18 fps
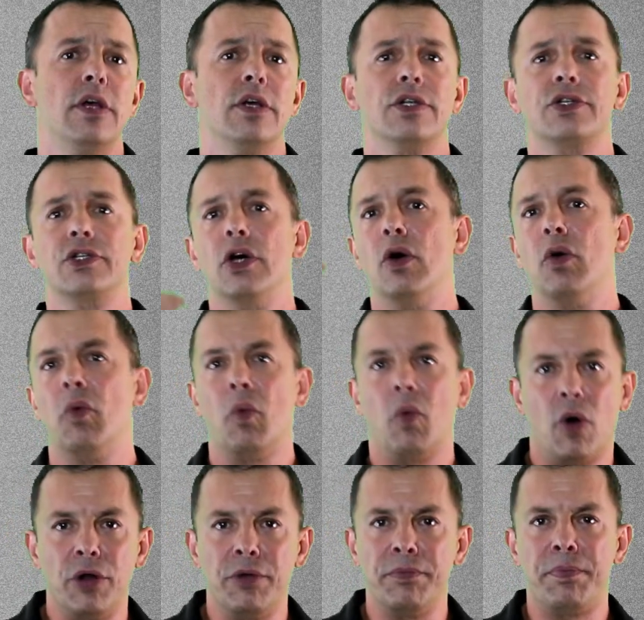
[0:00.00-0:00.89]
So
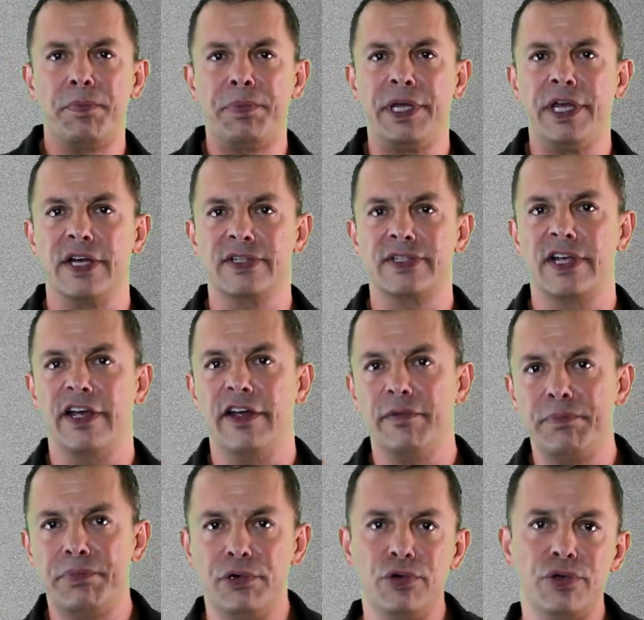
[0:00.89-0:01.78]
1 psi
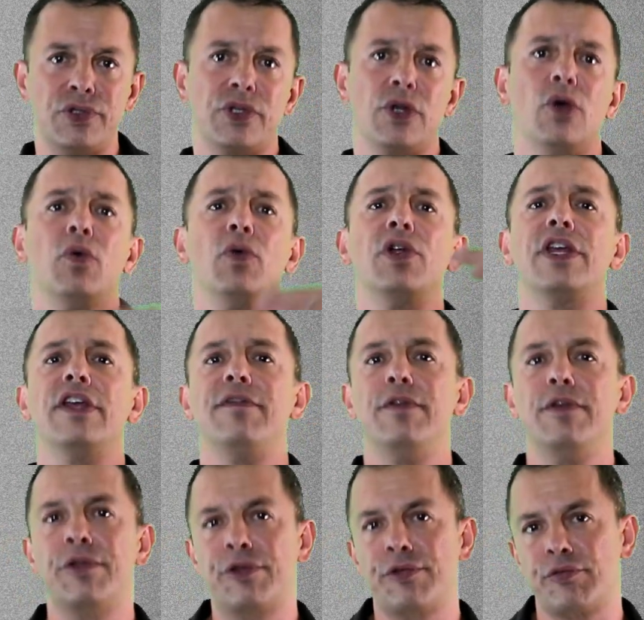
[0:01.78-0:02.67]
of boost will give
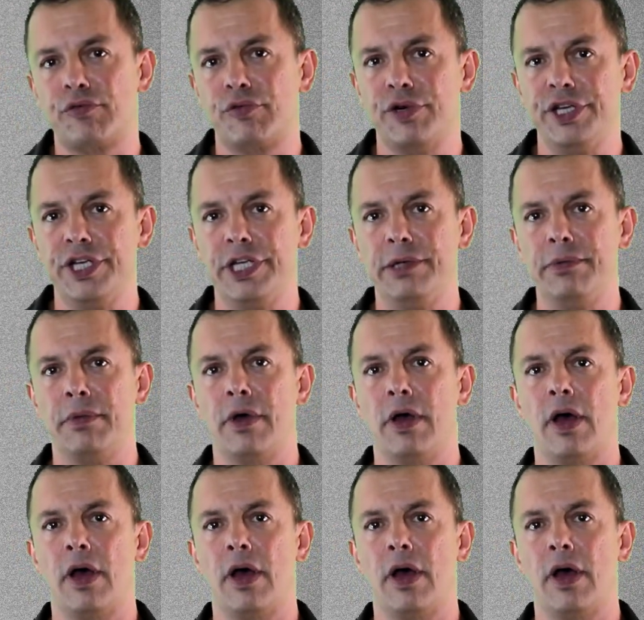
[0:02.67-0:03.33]
you 3